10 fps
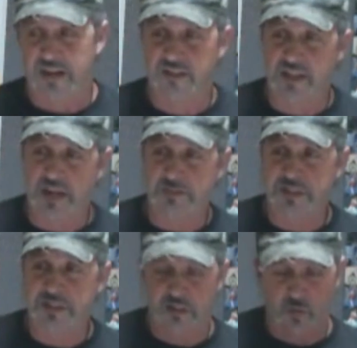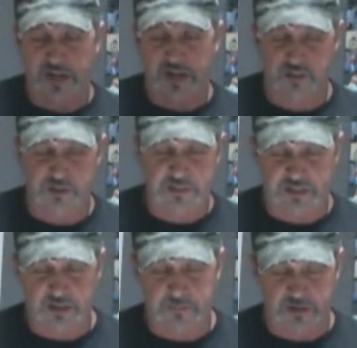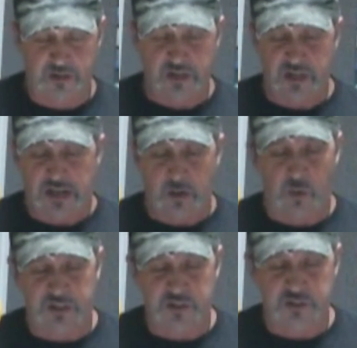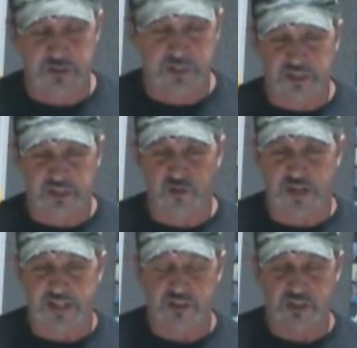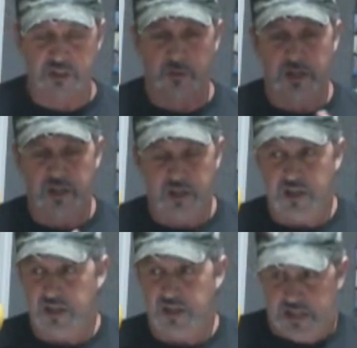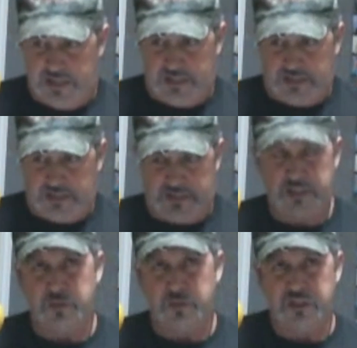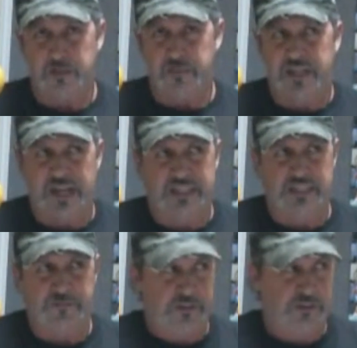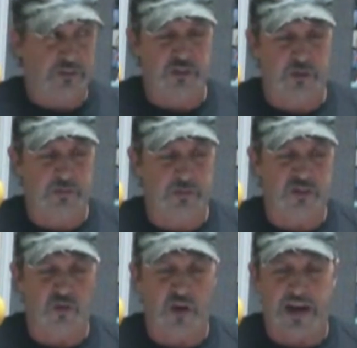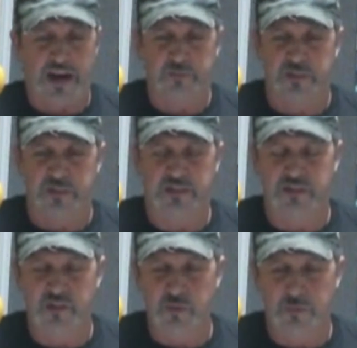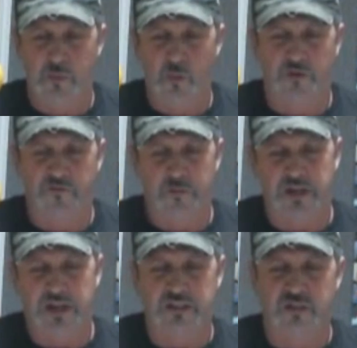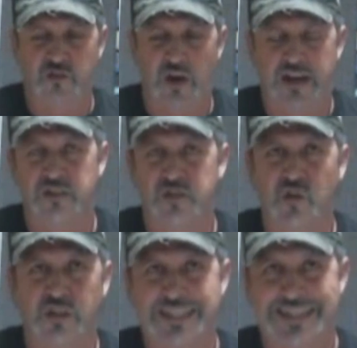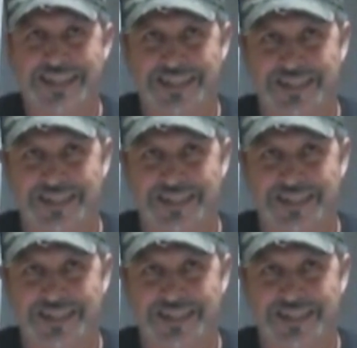Okay, time's ticking away, so let me get up here. I want some gun training too. This one's going to be kind of difficult too, and I'm going to try it, but it's too important for me not to try it, and it's called